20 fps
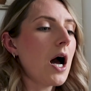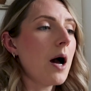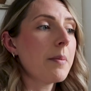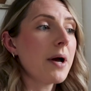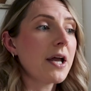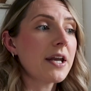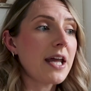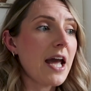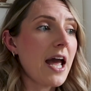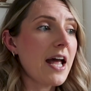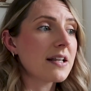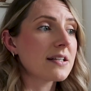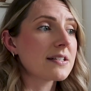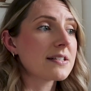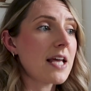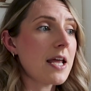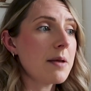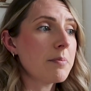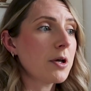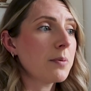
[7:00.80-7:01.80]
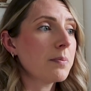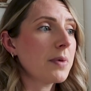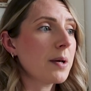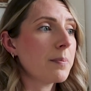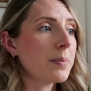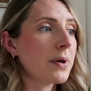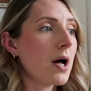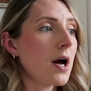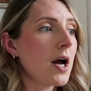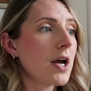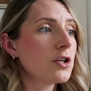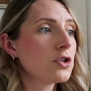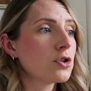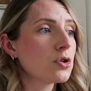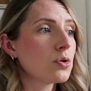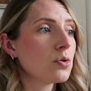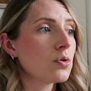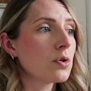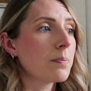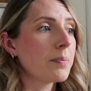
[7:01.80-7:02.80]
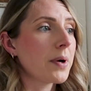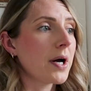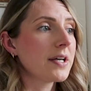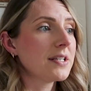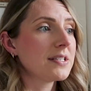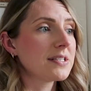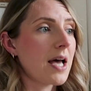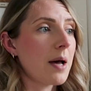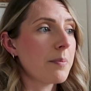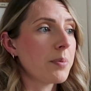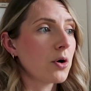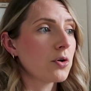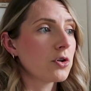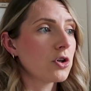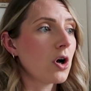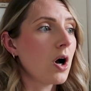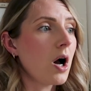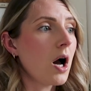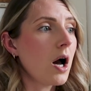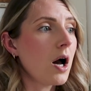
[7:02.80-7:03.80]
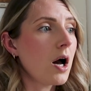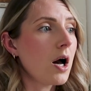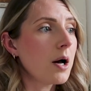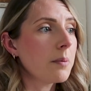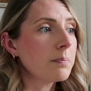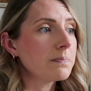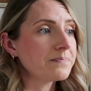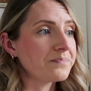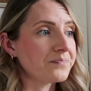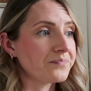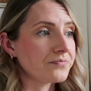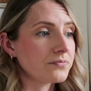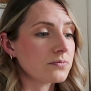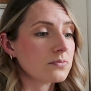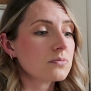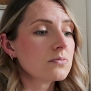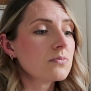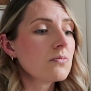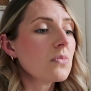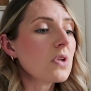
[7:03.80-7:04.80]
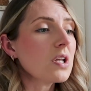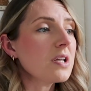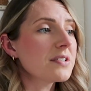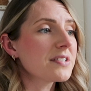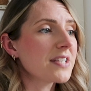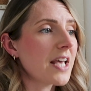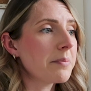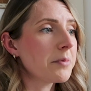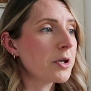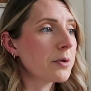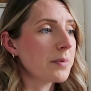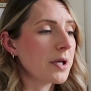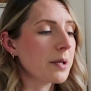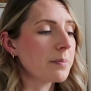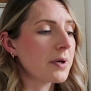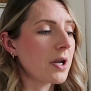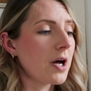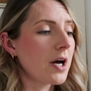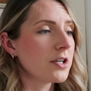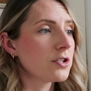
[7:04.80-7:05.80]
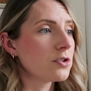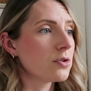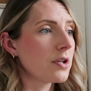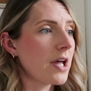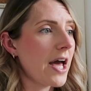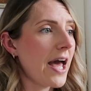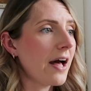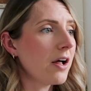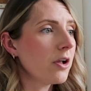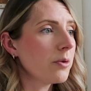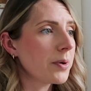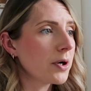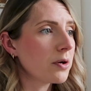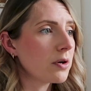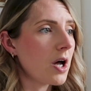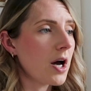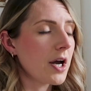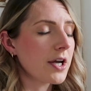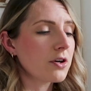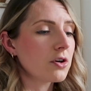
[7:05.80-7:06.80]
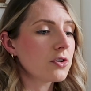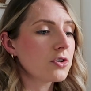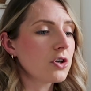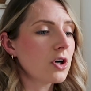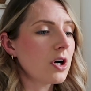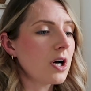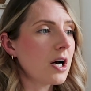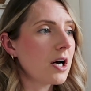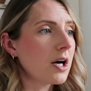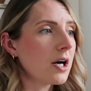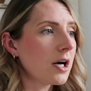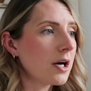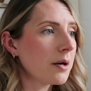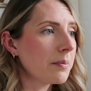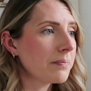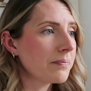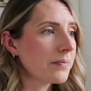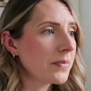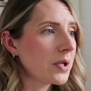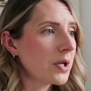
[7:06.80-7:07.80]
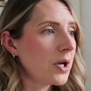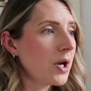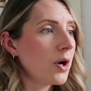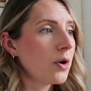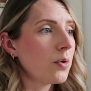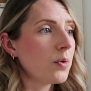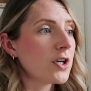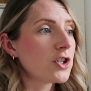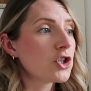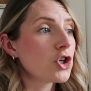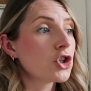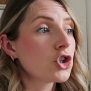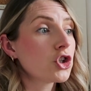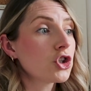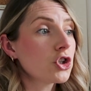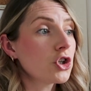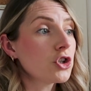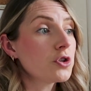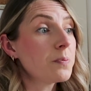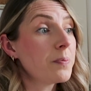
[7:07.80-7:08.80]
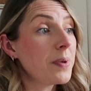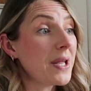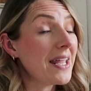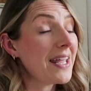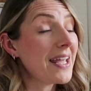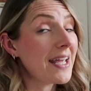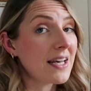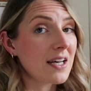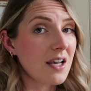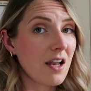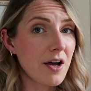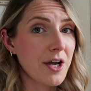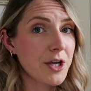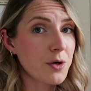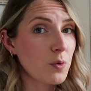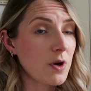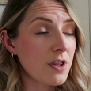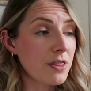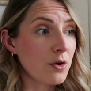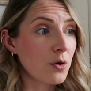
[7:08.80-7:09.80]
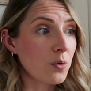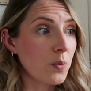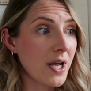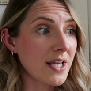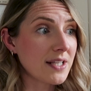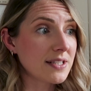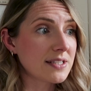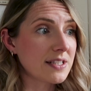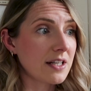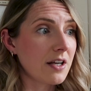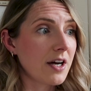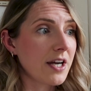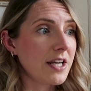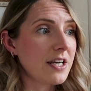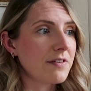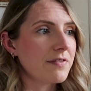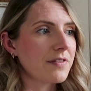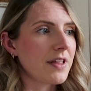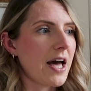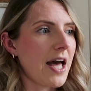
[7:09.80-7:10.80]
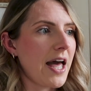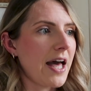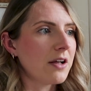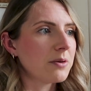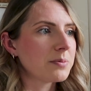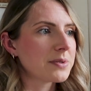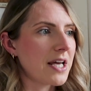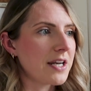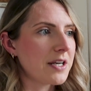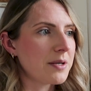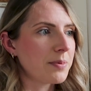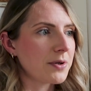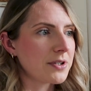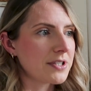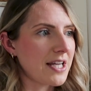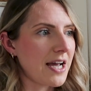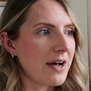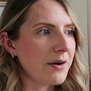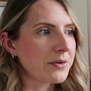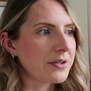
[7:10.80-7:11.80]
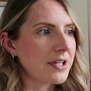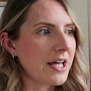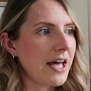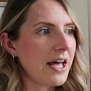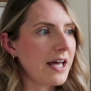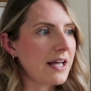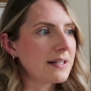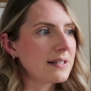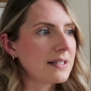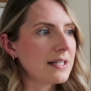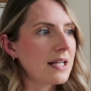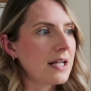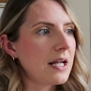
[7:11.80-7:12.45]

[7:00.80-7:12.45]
And again, same can be applied to the bicep on your arm. Same can be applied to the elbow line on your arm, which should be in line with your waistline, if that helps anybody out there.